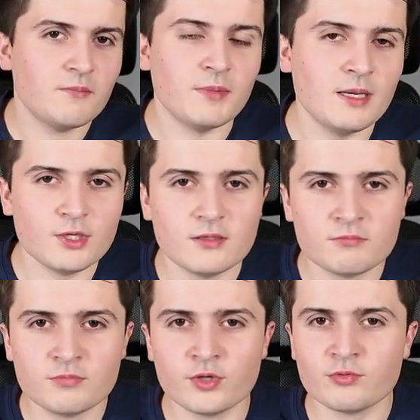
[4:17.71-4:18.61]
maybe
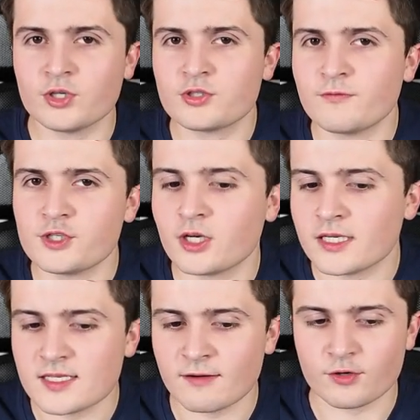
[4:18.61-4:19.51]
we want to
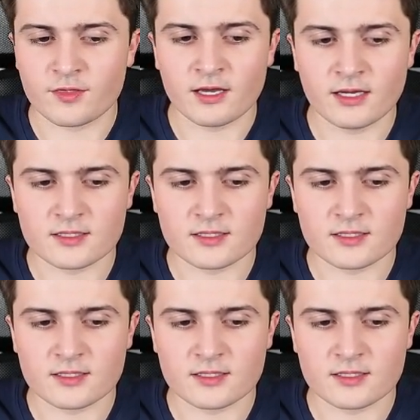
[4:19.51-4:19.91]
visualize everything.